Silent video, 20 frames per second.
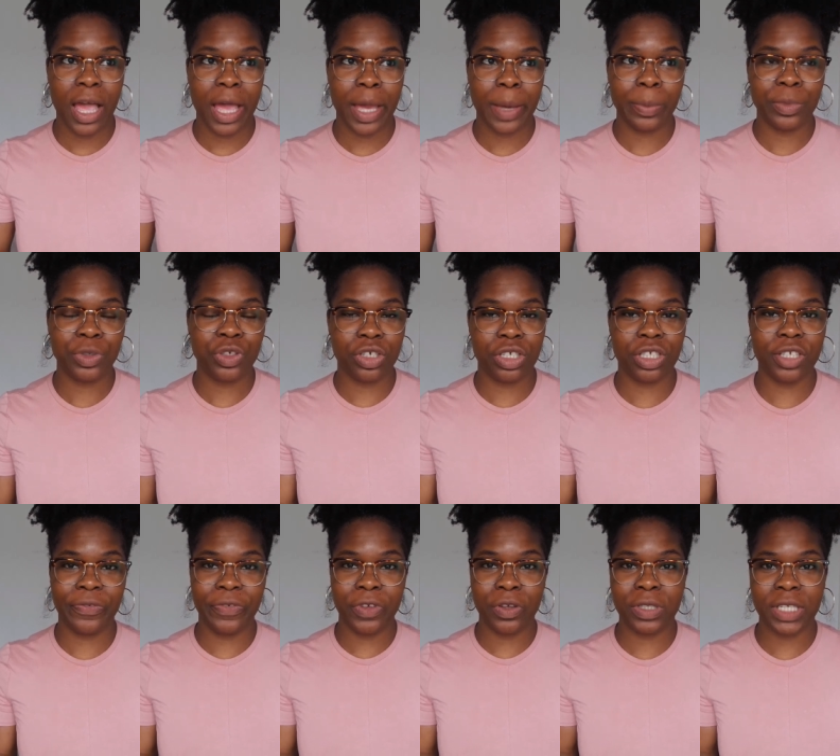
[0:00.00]
um,
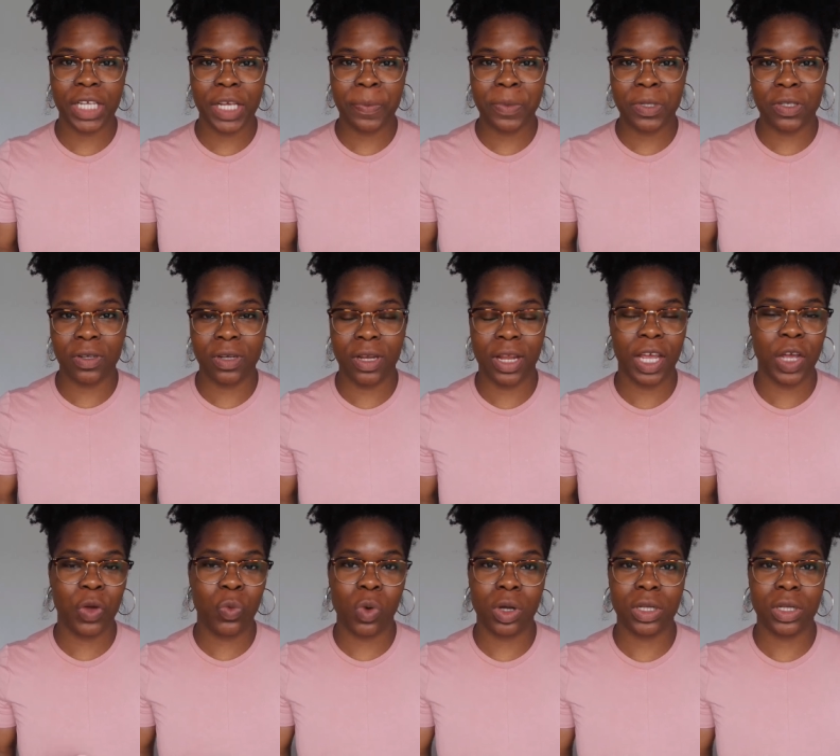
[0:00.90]
just a few tips on like